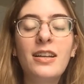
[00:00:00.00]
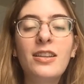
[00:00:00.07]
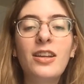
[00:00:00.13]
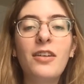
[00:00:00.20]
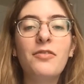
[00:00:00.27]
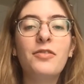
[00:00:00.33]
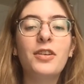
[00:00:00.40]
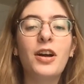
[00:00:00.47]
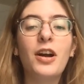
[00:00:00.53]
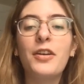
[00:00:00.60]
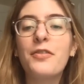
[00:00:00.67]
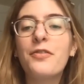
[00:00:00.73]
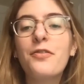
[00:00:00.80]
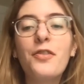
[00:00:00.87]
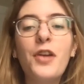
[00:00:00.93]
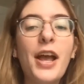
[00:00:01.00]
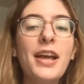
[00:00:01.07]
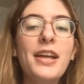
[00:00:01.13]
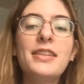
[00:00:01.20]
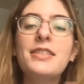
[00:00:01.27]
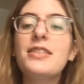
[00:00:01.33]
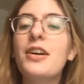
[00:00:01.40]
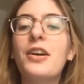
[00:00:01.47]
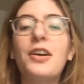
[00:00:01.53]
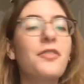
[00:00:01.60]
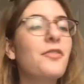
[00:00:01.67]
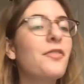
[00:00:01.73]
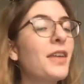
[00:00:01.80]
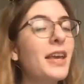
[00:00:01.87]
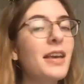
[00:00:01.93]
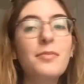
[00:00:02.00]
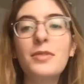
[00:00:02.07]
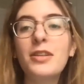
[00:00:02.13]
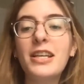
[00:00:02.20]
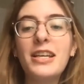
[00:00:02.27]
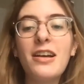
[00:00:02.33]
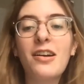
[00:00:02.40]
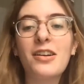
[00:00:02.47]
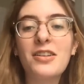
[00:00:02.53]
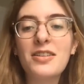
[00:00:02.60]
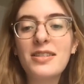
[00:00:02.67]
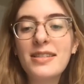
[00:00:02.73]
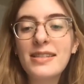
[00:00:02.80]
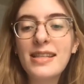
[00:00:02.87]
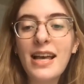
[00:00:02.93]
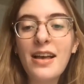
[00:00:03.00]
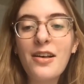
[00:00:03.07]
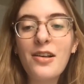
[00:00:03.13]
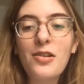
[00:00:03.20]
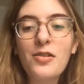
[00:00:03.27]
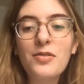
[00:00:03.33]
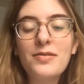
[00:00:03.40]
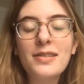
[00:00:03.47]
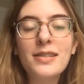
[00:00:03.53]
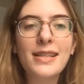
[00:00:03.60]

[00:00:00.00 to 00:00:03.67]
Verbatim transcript: love for our friends, our family, ourselves,